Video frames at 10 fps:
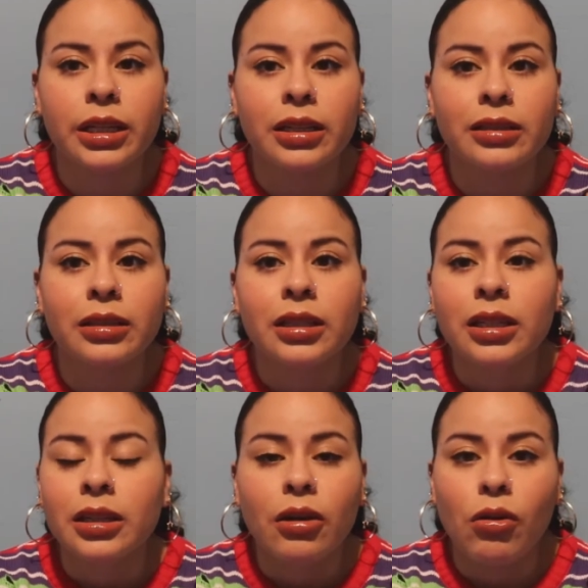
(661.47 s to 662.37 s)
and
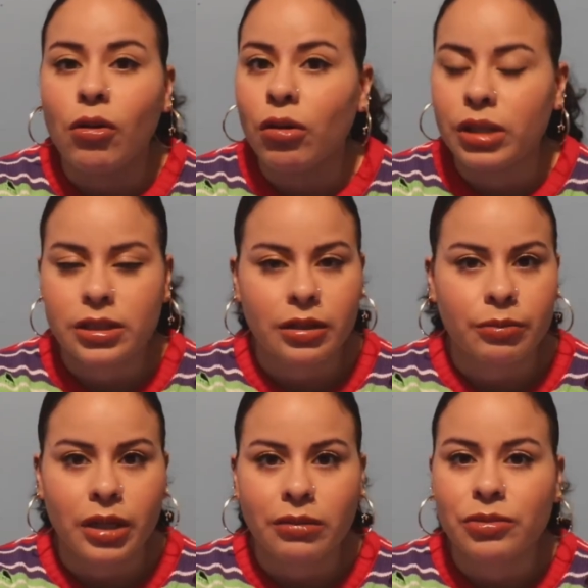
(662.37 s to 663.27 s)
all these
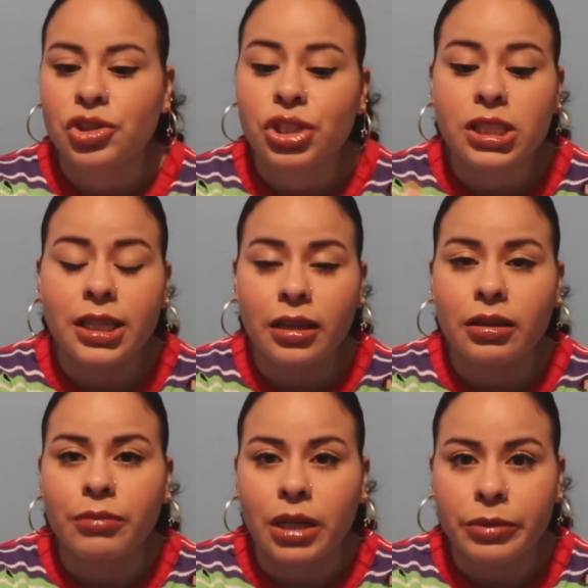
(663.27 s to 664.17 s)
other problems. Just get
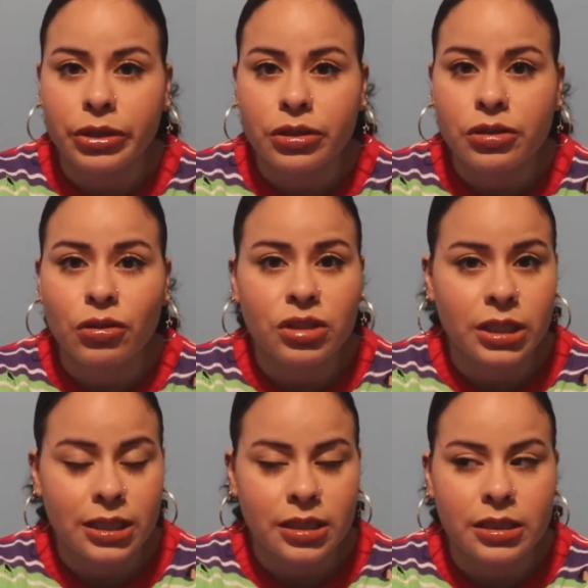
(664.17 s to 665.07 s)
thermometers. Those
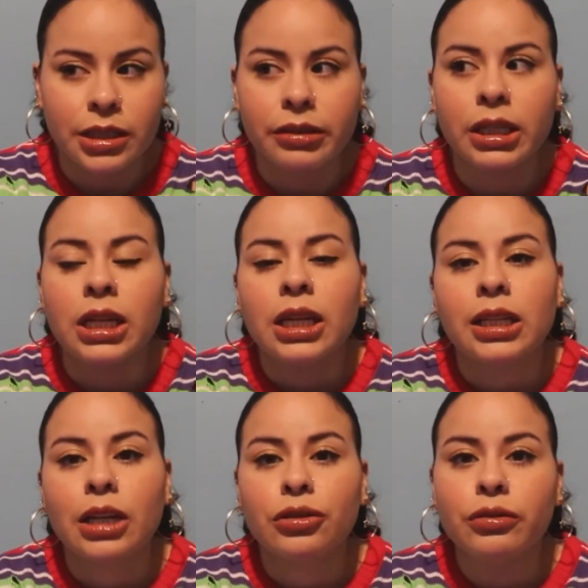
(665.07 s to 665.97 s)
are necessary.
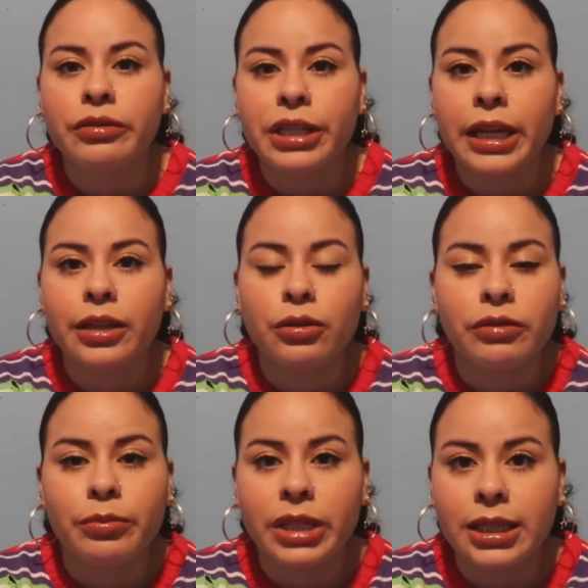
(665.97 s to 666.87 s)
Now UVA
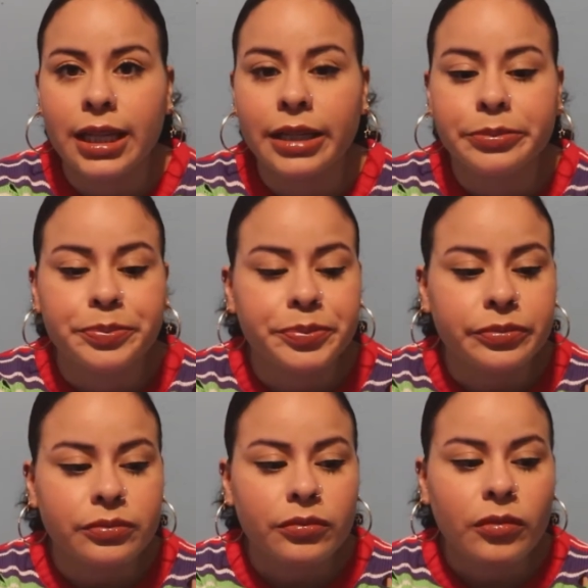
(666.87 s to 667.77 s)
and UVB light,
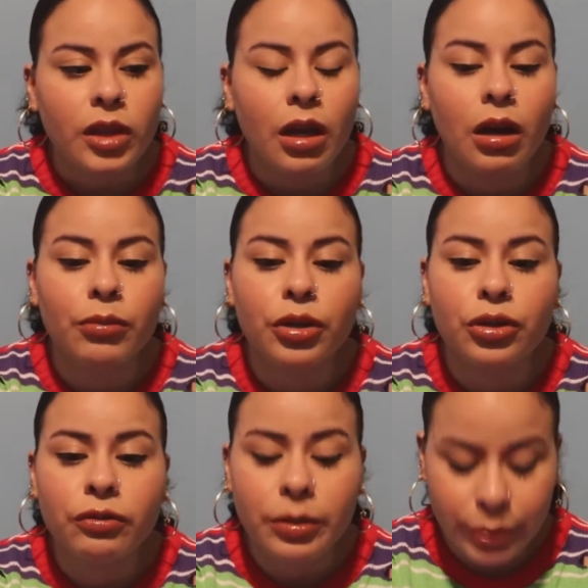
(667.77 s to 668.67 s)
the
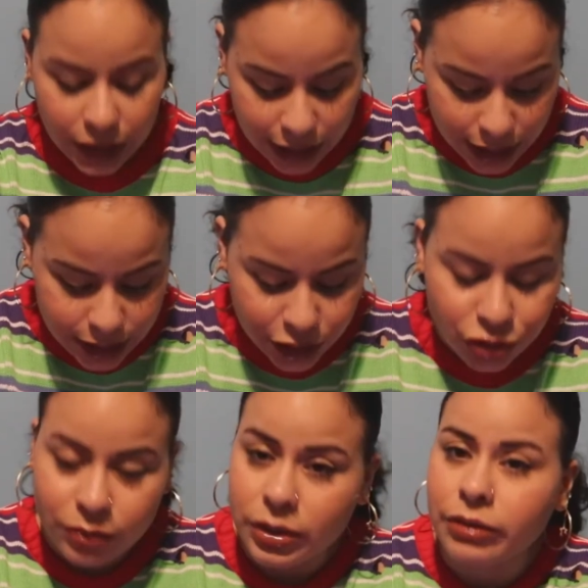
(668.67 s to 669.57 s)
UVB light is
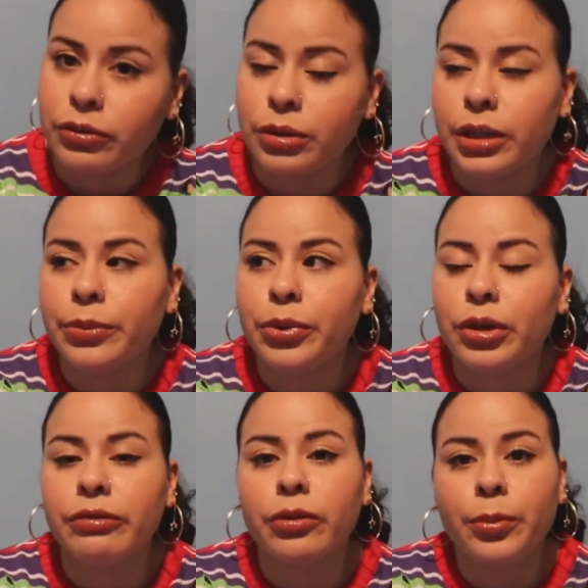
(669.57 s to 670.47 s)
extremely
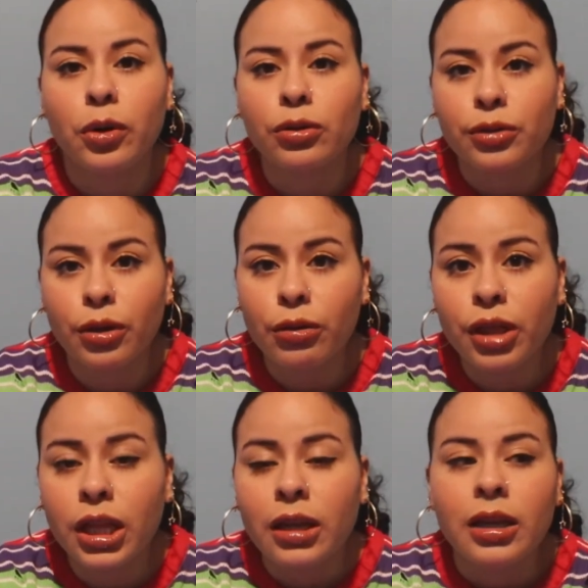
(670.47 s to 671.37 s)
important for bone
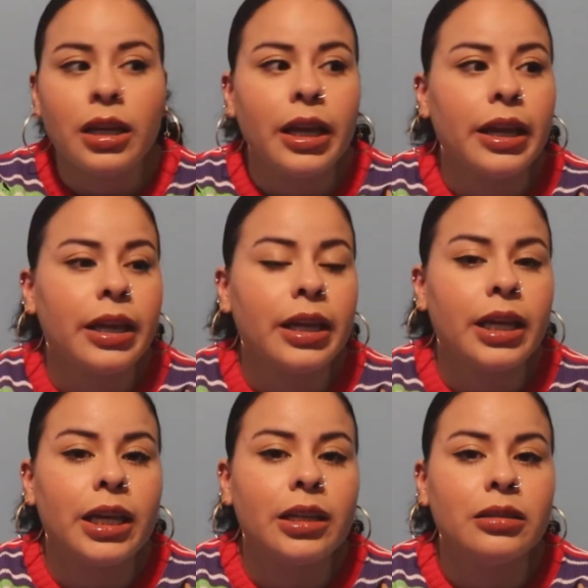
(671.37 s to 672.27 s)
growth
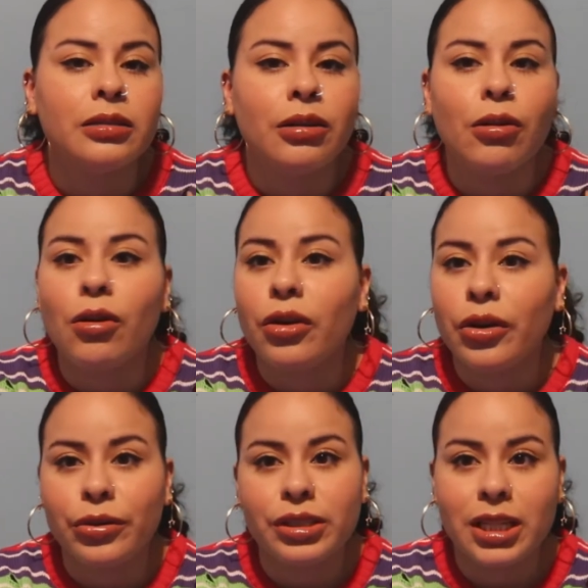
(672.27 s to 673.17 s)
and
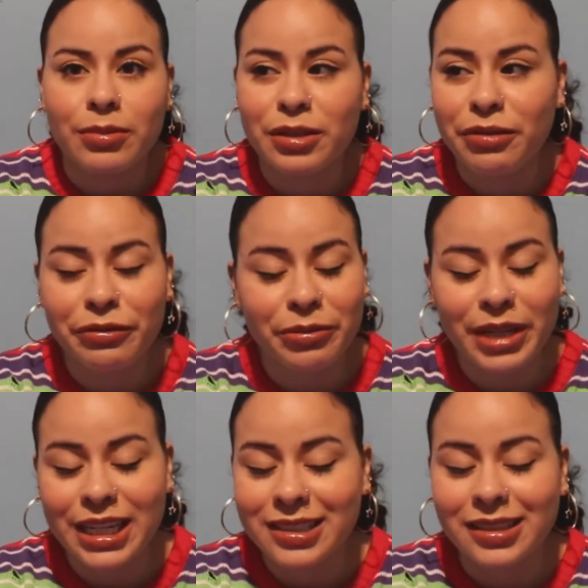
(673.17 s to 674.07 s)
all other types of
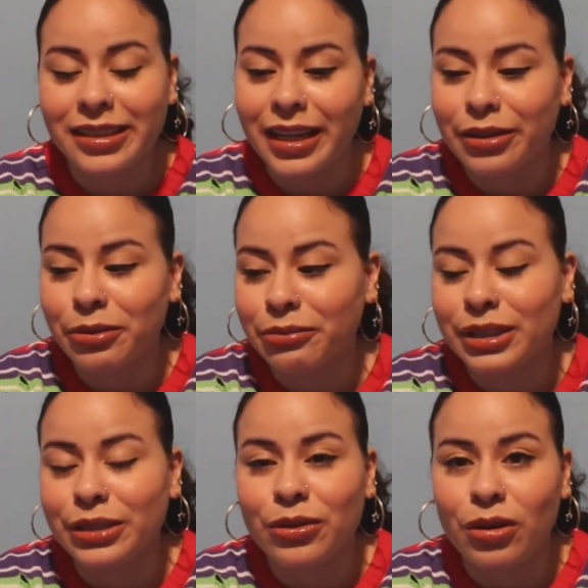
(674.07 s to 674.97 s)
information. I don't
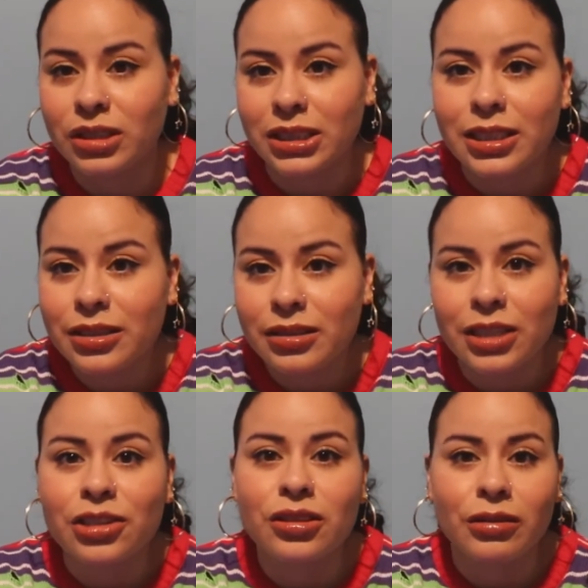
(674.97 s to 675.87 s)
really know all the details,
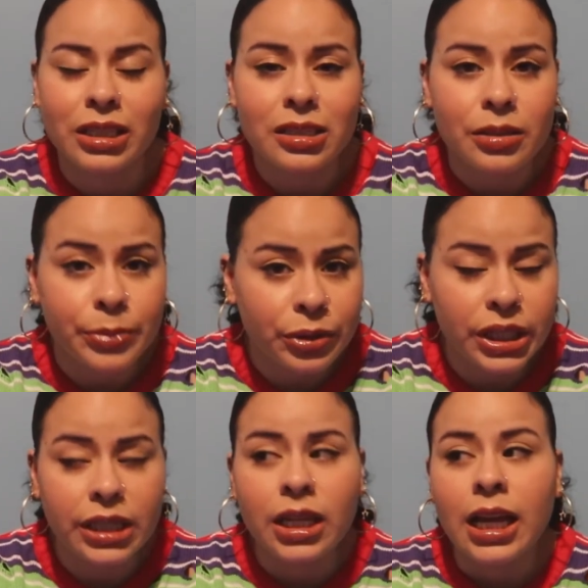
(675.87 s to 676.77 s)
I just know that it's
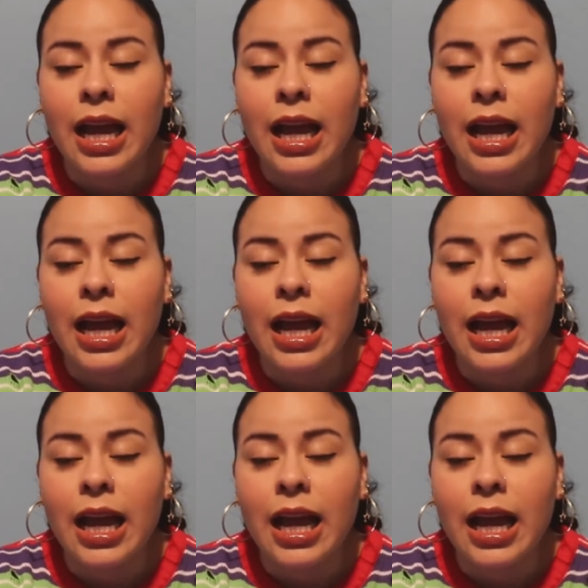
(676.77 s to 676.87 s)
important.